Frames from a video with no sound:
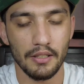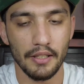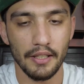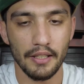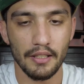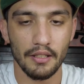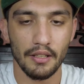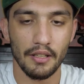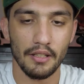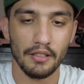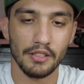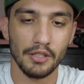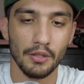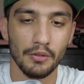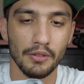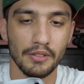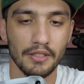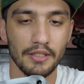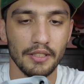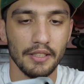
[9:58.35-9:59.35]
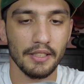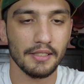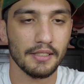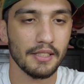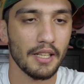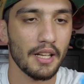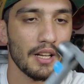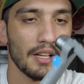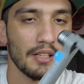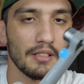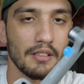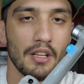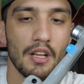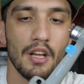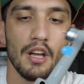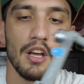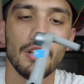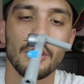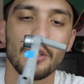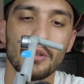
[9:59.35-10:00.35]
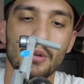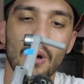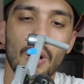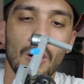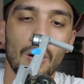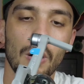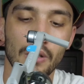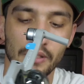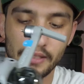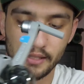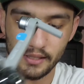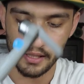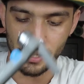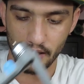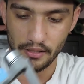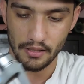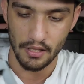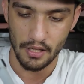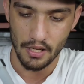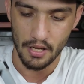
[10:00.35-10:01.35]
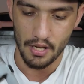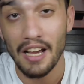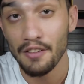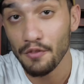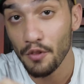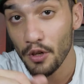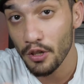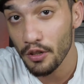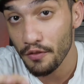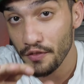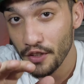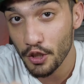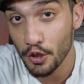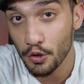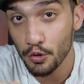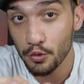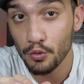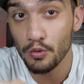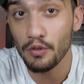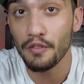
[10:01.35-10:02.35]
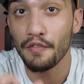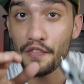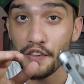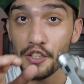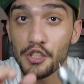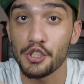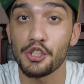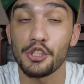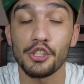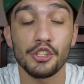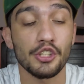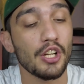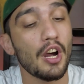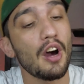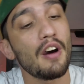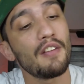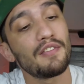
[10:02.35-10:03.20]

Click, so it clicks and you're all set. And one of the cool features